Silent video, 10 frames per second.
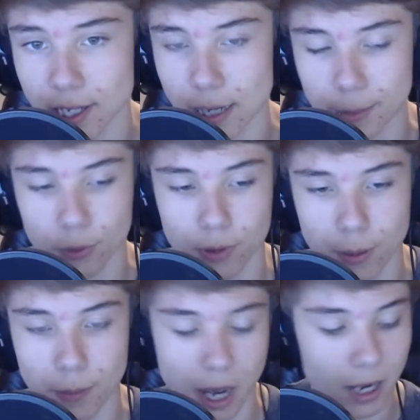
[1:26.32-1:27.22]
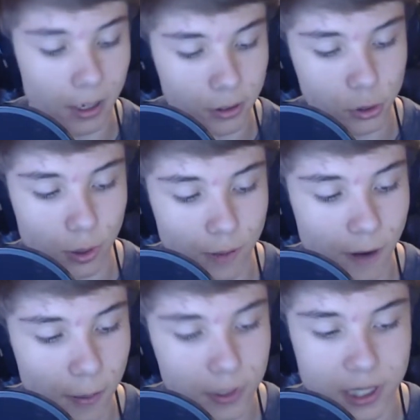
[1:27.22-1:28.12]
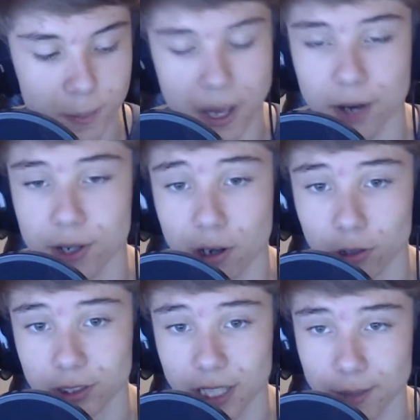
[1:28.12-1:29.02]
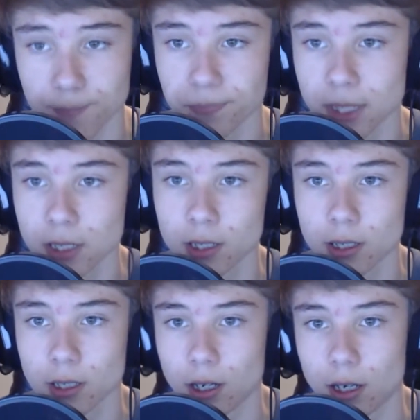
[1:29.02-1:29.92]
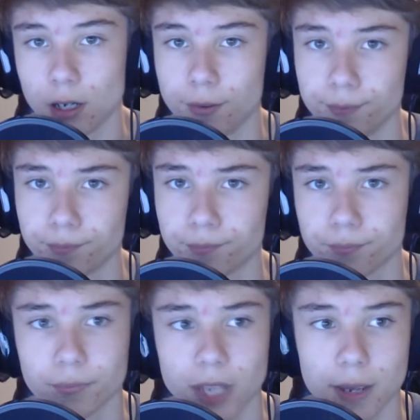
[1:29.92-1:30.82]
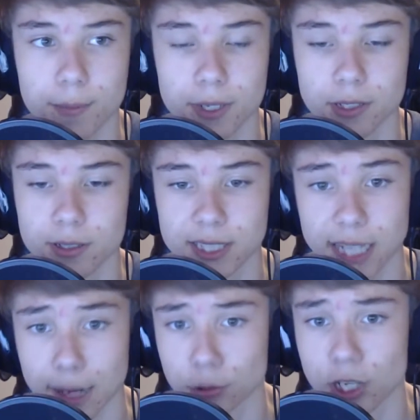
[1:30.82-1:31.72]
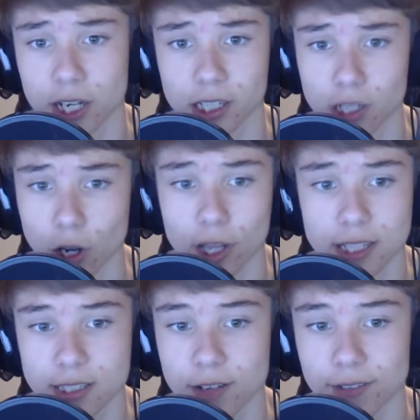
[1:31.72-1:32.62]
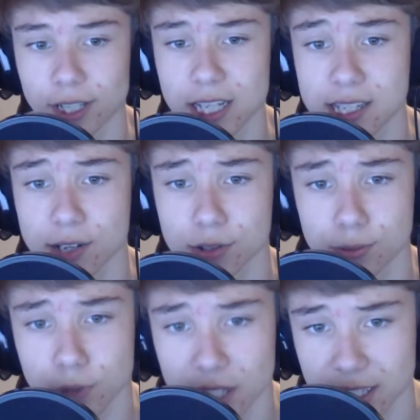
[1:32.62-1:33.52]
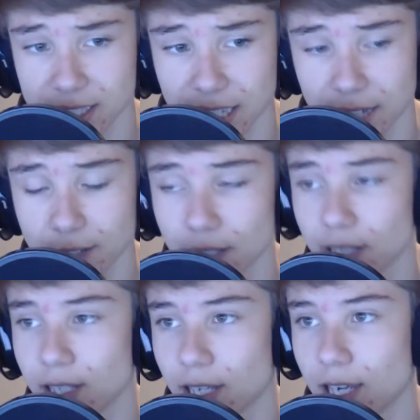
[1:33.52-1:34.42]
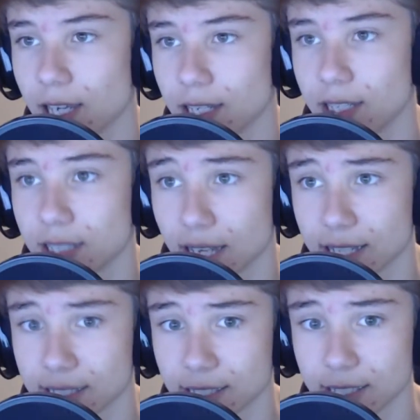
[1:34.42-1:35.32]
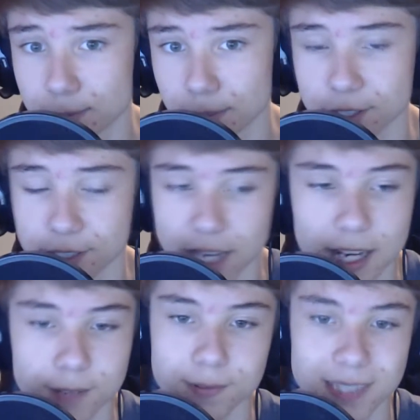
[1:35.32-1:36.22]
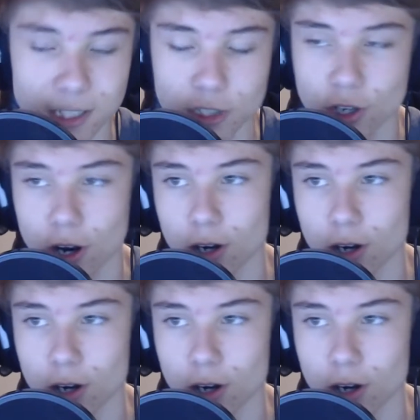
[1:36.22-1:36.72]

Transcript: and I've been on 25% battery all day. I've been Snapchatting and all that stuff. Now that sounds pretty insane, and yes it is, because I did